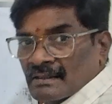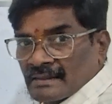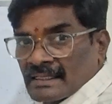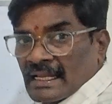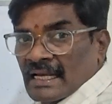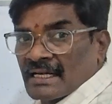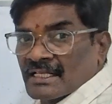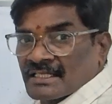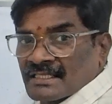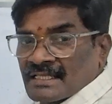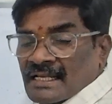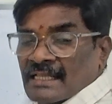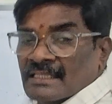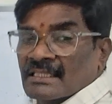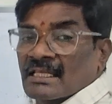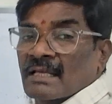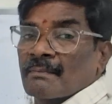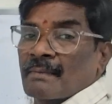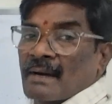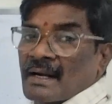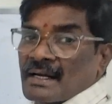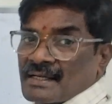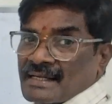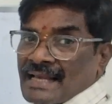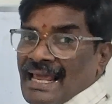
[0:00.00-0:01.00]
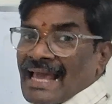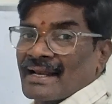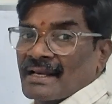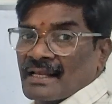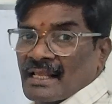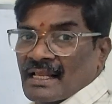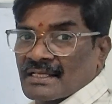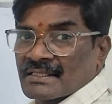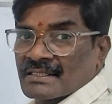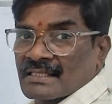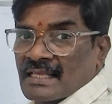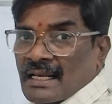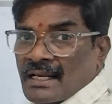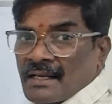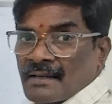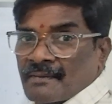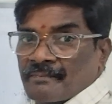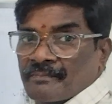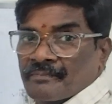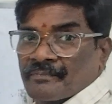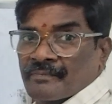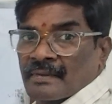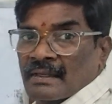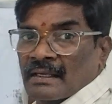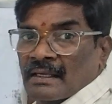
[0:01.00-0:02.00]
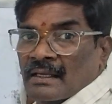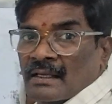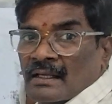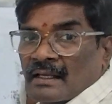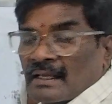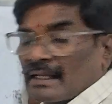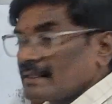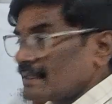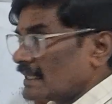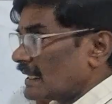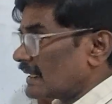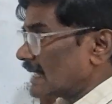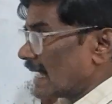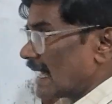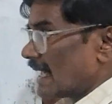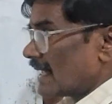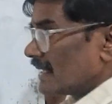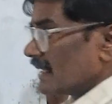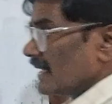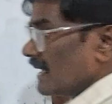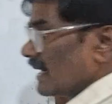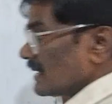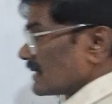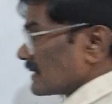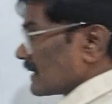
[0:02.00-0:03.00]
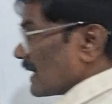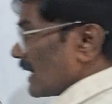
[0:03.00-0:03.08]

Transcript: that is nothing but Daniell cell. In the Daniell